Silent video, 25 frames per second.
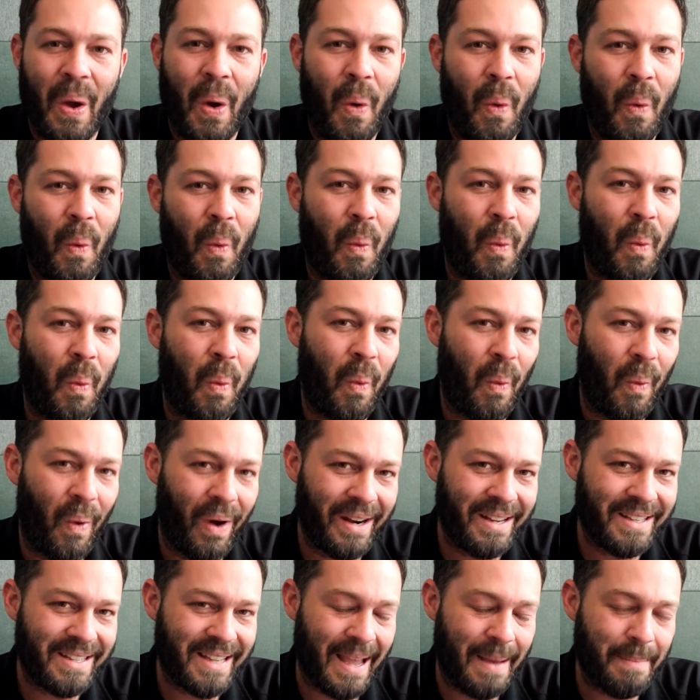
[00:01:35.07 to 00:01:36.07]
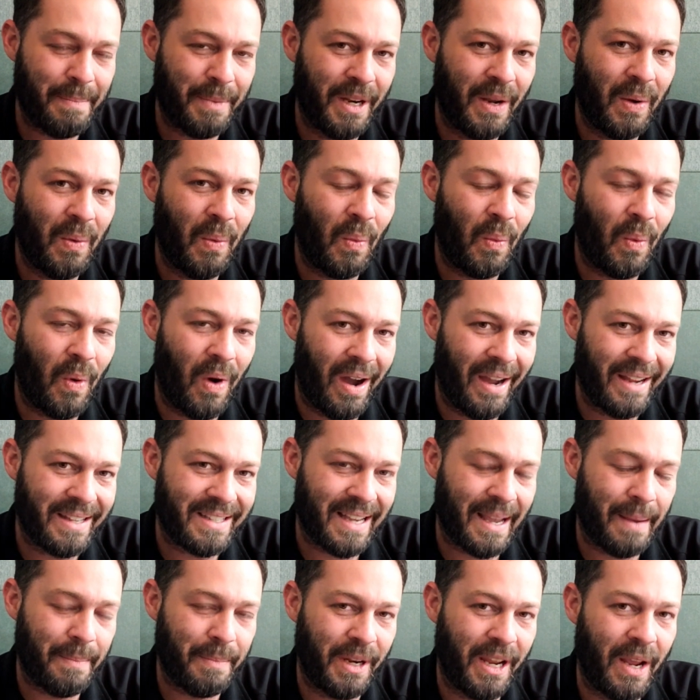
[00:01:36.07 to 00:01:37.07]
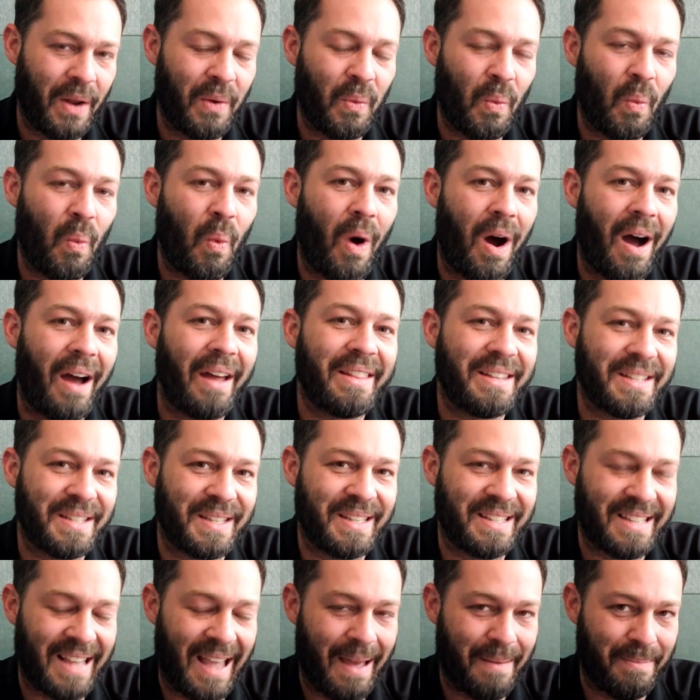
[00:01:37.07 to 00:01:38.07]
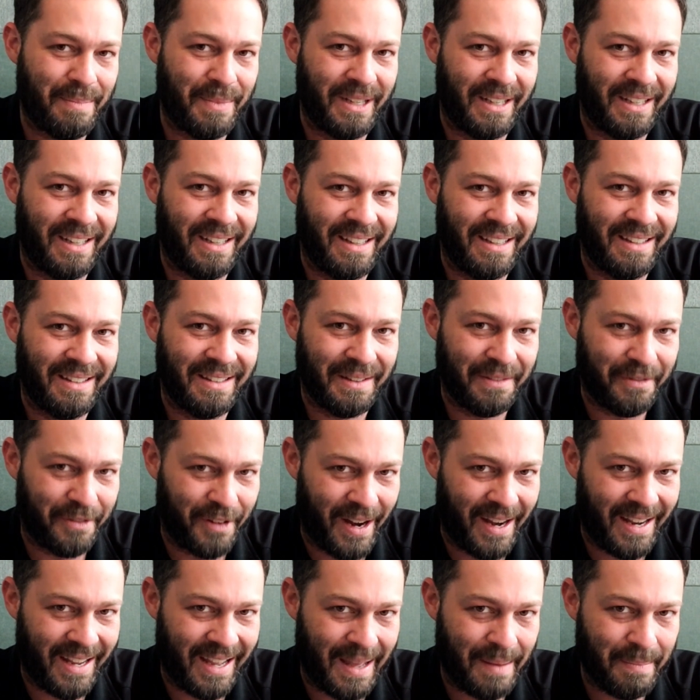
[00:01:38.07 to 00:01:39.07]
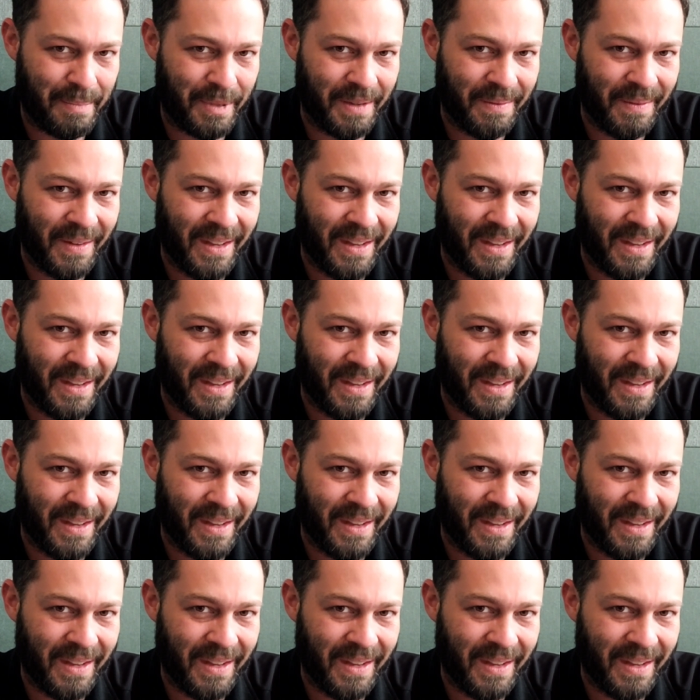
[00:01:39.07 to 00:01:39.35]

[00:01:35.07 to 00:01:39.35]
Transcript: what is happening, why it's happening, and why this is happening in the Franc app.